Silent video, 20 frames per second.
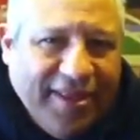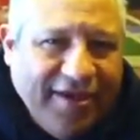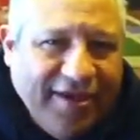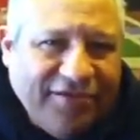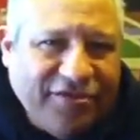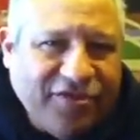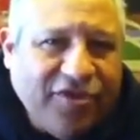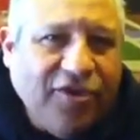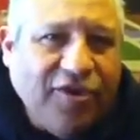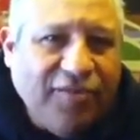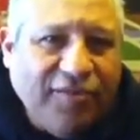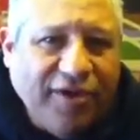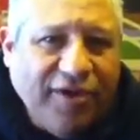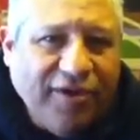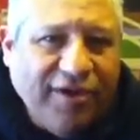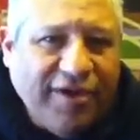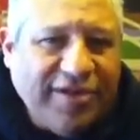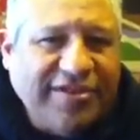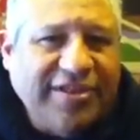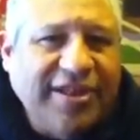Of
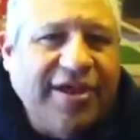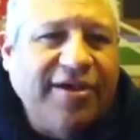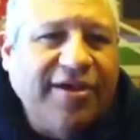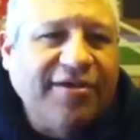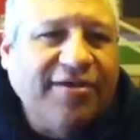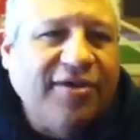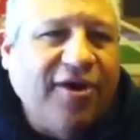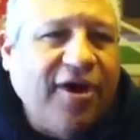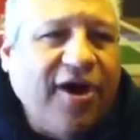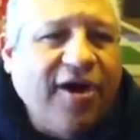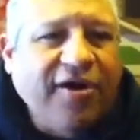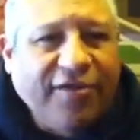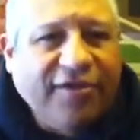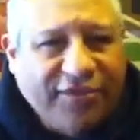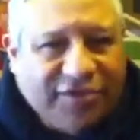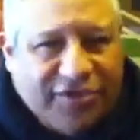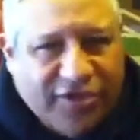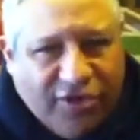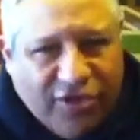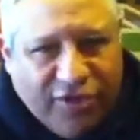Scorpio. It's the heart of
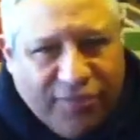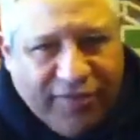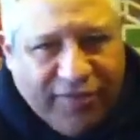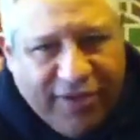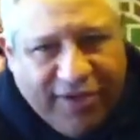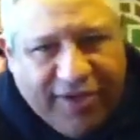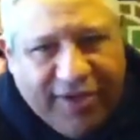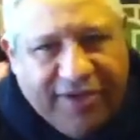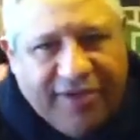the Scorpion.